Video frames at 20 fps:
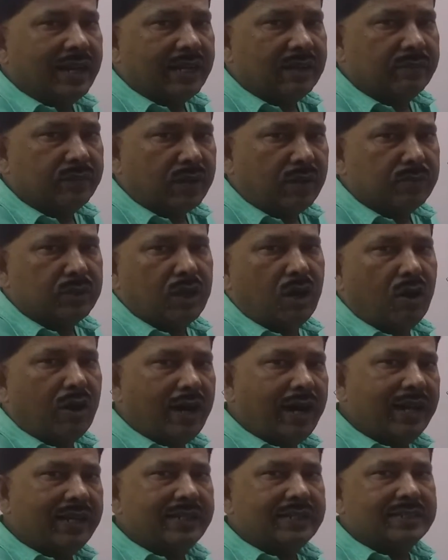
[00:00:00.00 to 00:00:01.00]
and from the
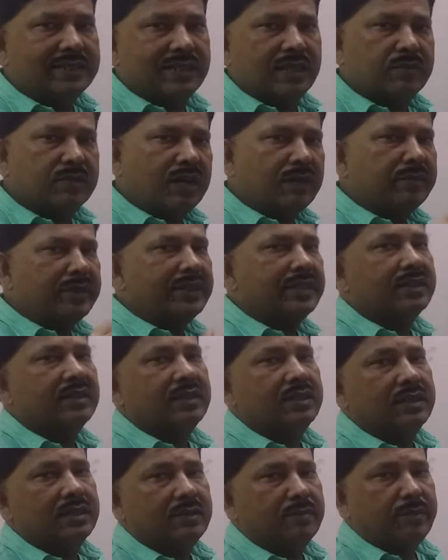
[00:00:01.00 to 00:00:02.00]
oil itself coming
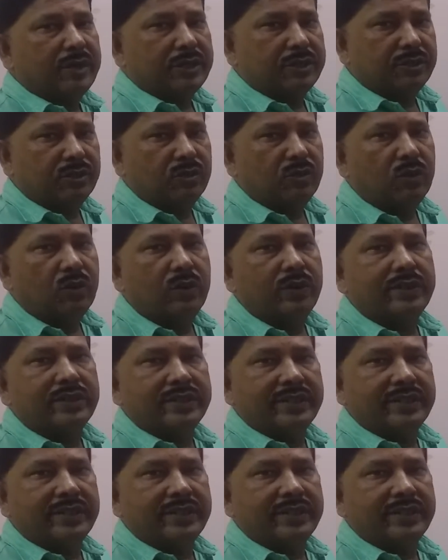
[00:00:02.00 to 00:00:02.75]
petrol,